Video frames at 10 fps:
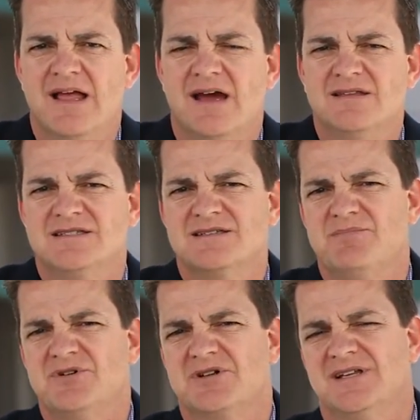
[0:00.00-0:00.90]
This is a
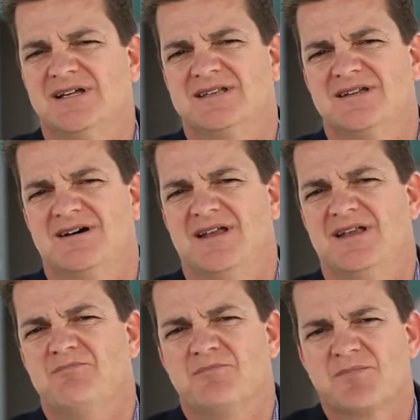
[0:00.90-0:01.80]
booklet
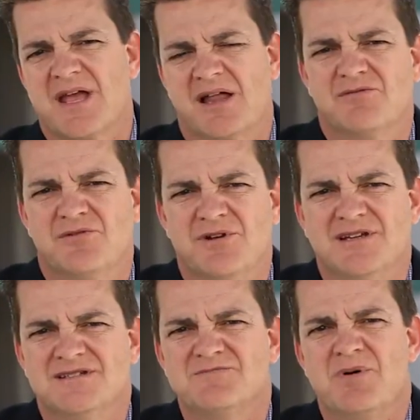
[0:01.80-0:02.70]
on
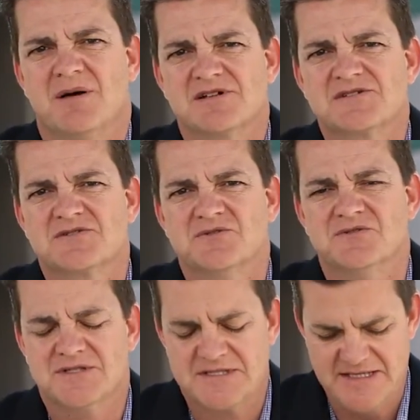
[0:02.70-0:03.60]
California's public
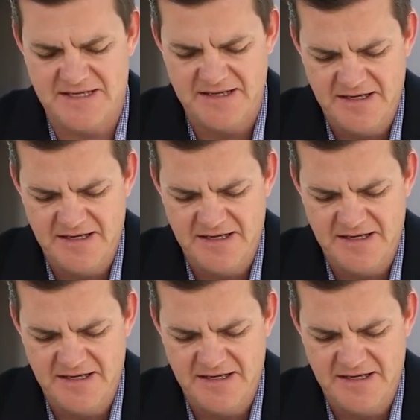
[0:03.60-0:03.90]
schools, and